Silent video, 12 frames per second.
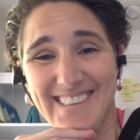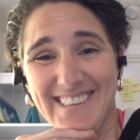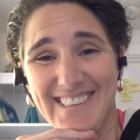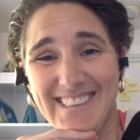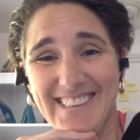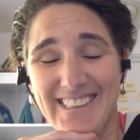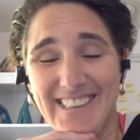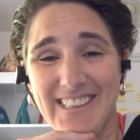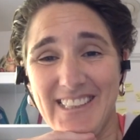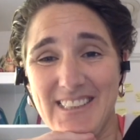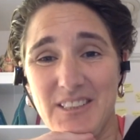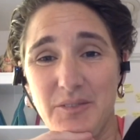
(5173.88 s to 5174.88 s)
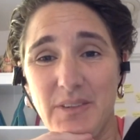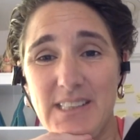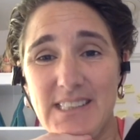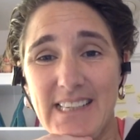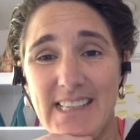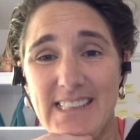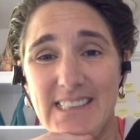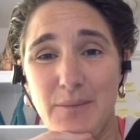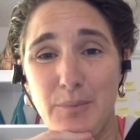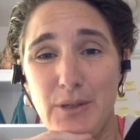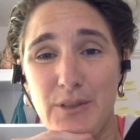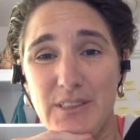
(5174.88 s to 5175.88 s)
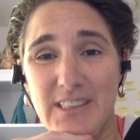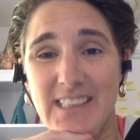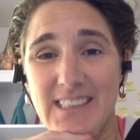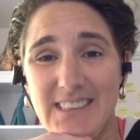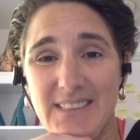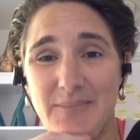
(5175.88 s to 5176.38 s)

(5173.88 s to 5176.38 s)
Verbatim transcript: Yeah. Yeah, um, it's a um, fascinating process. Yeah,